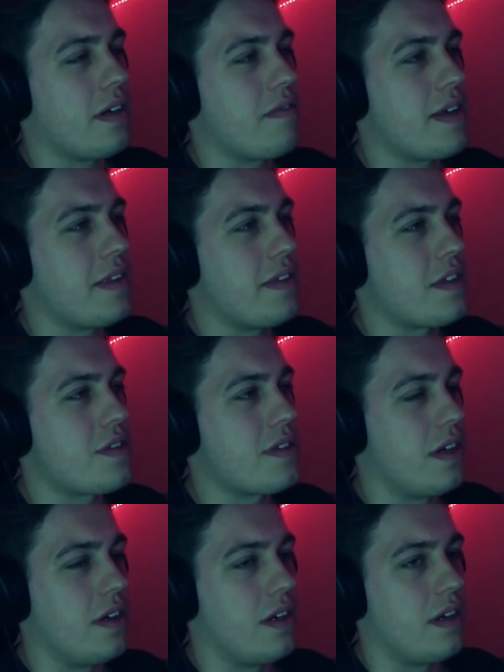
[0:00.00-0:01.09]
read that this,
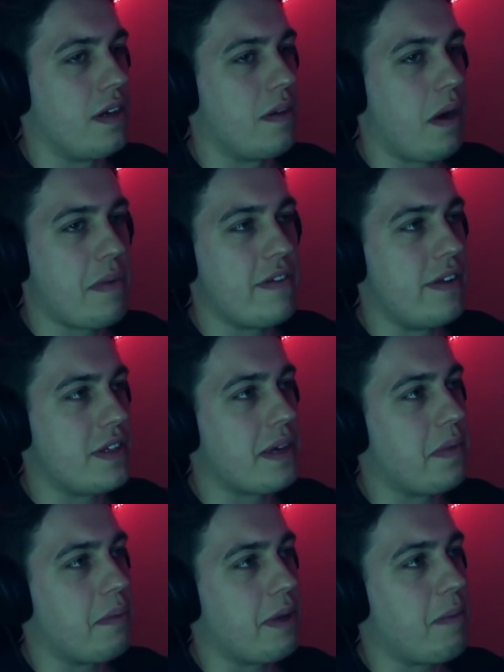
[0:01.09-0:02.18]
I briefly
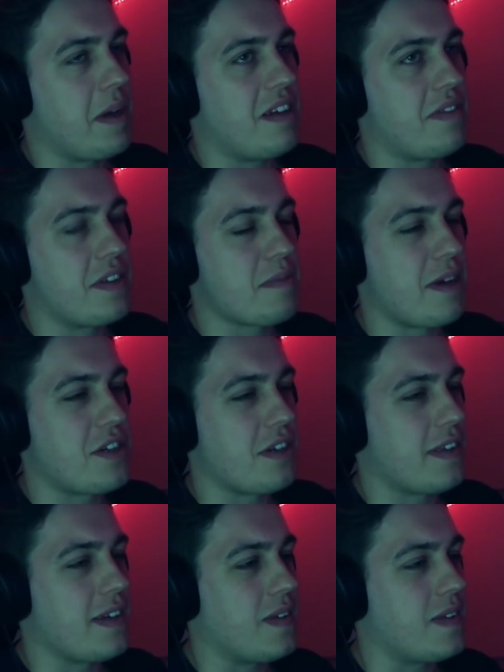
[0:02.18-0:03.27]
skimmed the Wikipedia for this page, and
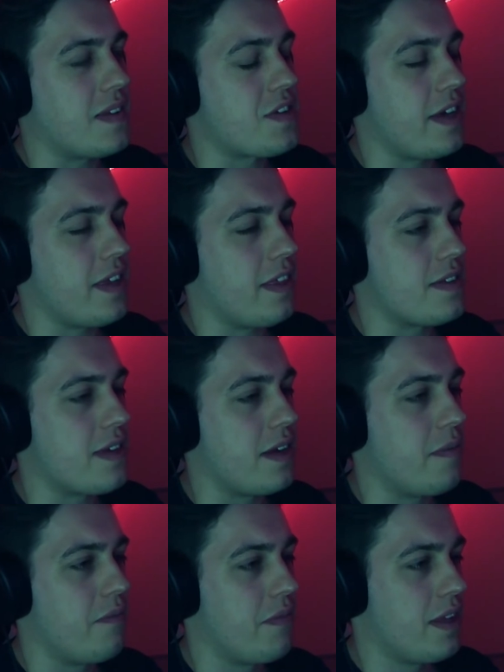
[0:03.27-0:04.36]
I think it did say that
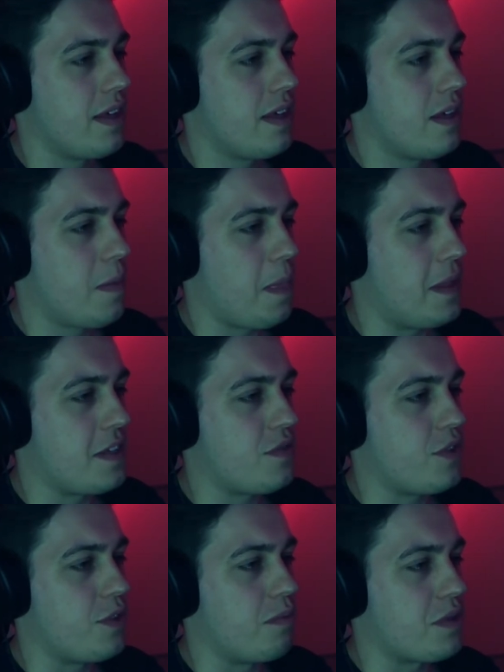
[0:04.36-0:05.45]
this
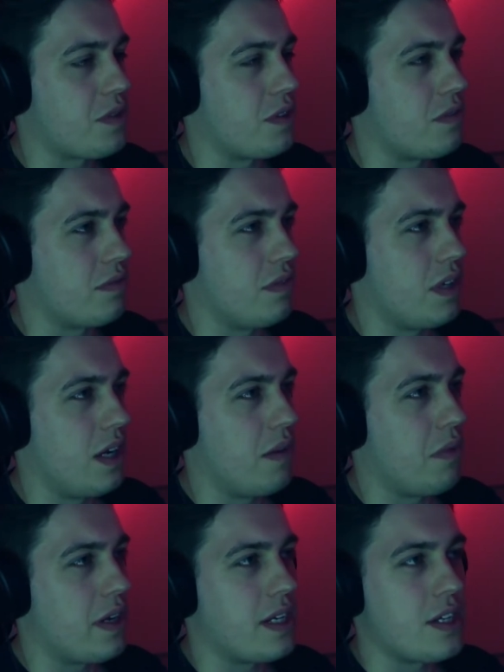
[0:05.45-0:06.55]
film was not
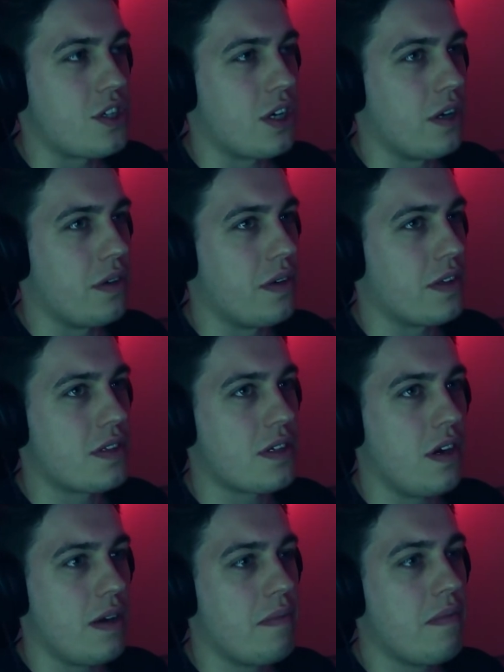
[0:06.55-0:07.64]
widely shown at the
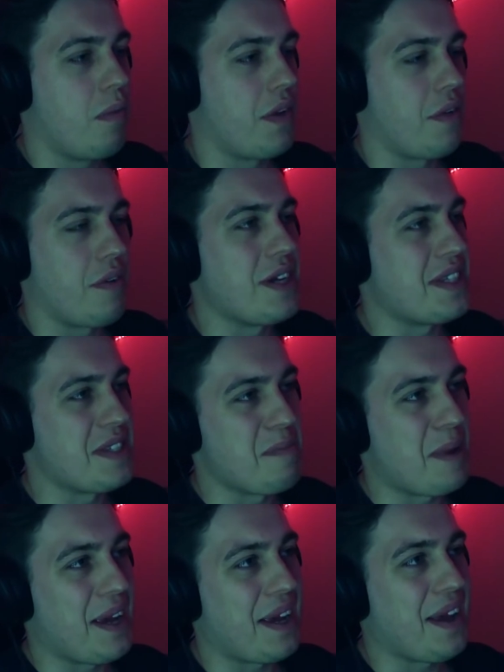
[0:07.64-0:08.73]
time. One of the reasons
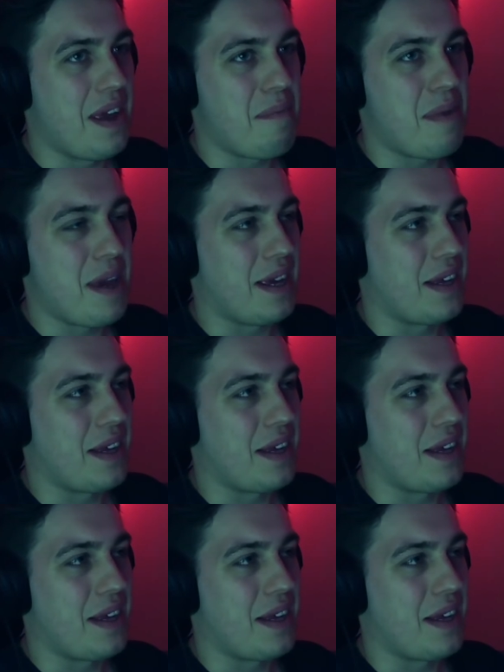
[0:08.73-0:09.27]
being it being